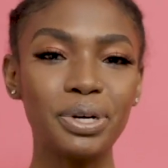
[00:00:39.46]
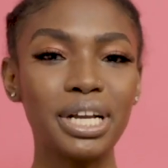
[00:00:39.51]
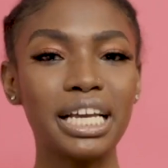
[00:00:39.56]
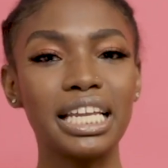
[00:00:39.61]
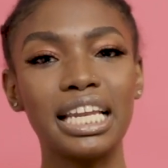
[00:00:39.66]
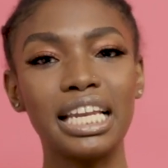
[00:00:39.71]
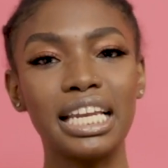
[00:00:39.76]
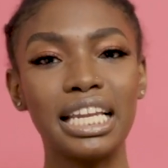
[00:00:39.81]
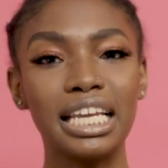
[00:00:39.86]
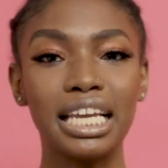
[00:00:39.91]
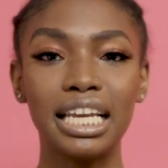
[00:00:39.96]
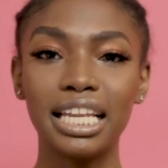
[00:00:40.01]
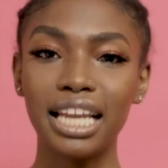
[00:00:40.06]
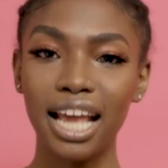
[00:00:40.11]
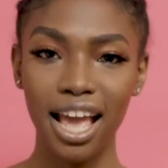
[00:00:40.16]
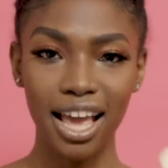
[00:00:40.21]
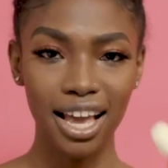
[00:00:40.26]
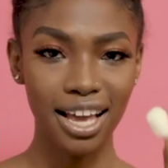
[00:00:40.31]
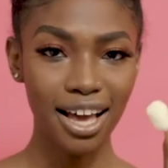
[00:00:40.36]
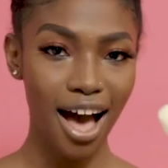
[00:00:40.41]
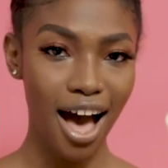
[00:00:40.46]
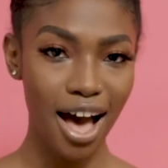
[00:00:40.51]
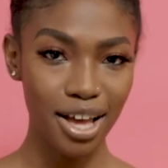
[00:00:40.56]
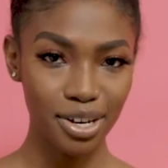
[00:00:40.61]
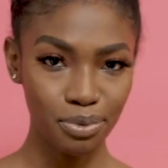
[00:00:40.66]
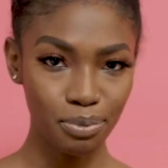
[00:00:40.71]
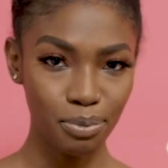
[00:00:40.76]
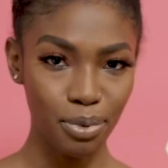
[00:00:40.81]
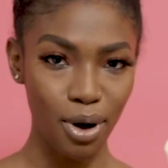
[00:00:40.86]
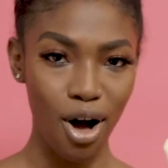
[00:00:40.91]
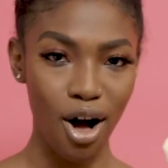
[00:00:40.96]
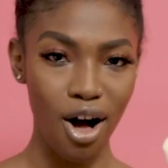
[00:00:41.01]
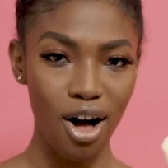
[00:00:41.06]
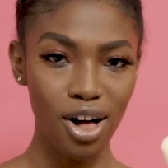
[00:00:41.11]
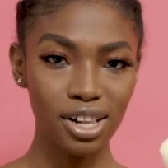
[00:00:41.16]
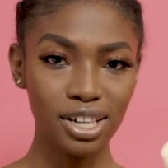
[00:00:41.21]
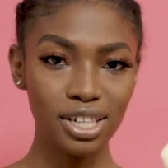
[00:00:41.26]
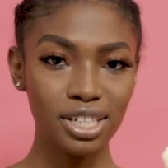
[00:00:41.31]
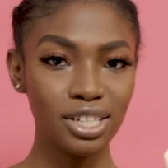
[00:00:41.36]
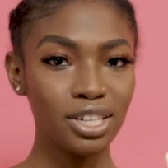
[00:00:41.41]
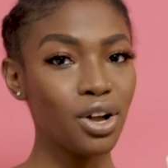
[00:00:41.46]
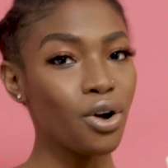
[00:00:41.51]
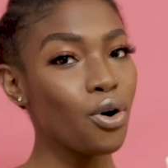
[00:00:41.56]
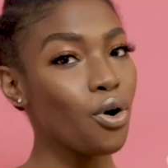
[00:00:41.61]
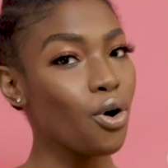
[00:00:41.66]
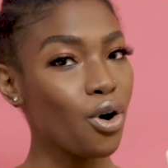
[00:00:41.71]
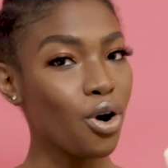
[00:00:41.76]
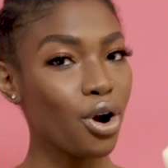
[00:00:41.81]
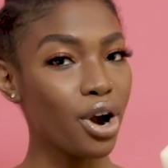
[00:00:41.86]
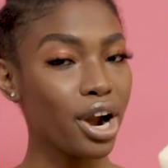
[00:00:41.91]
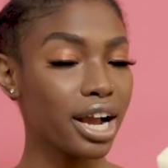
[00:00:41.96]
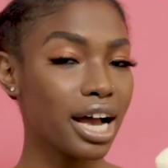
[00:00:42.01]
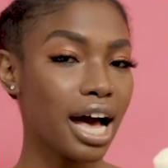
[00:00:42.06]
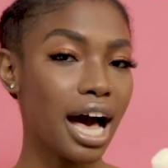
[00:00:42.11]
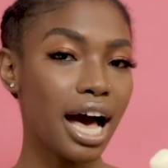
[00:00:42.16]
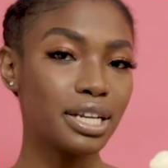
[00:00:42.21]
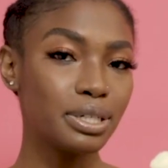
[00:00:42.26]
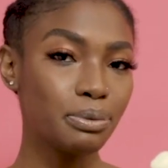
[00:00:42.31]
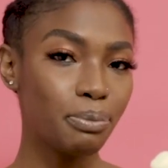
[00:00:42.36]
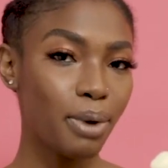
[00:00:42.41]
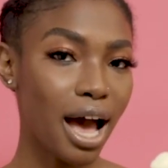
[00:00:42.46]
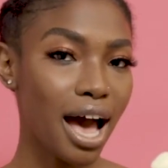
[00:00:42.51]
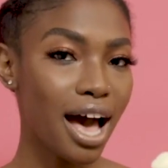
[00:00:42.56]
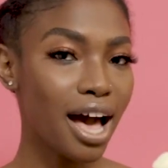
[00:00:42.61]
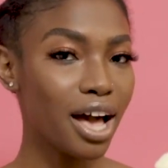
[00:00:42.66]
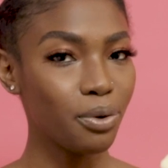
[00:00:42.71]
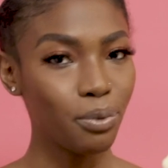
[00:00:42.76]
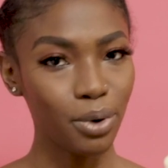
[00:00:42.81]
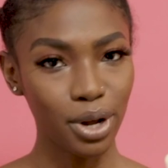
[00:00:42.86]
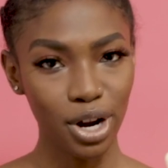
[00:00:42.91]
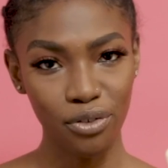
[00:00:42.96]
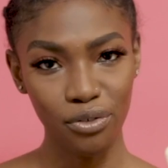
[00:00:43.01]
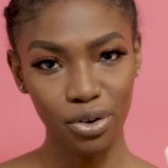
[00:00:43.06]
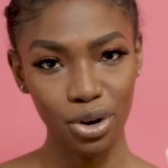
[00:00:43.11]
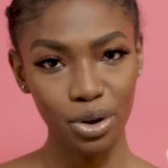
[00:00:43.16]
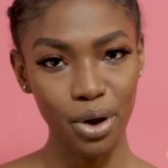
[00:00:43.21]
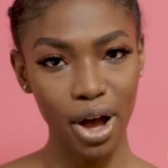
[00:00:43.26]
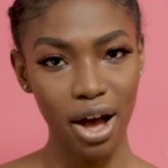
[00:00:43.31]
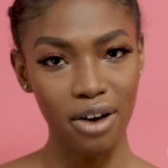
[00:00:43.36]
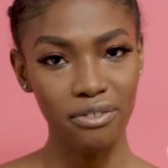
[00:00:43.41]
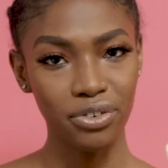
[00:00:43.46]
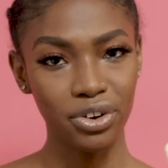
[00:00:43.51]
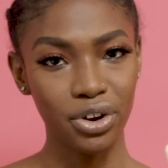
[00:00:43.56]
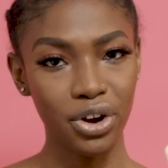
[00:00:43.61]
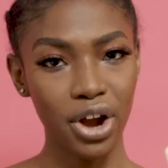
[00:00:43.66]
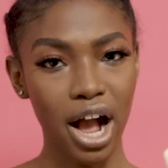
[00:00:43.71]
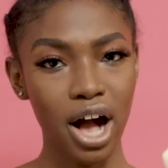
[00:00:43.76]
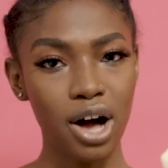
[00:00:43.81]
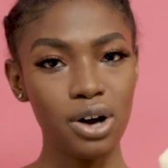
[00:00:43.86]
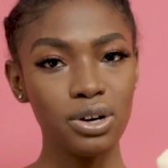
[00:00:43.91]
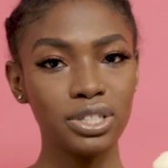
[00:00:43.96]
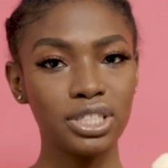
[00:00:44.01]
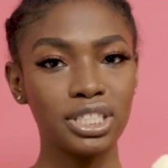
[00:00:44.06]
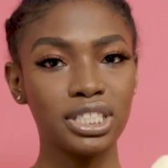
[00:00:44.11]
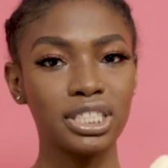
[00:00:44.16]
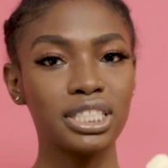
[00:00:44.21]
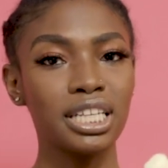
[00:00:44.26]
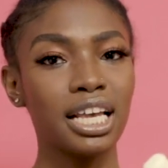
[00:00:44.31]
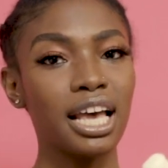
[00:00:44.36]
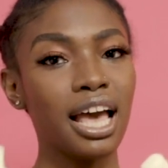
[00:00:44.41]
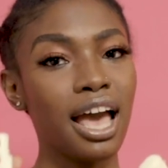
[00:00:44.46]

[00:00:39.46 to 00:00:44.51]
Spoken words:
we're gonna need a cotton ball or a cotton pad, whatever you have in your house,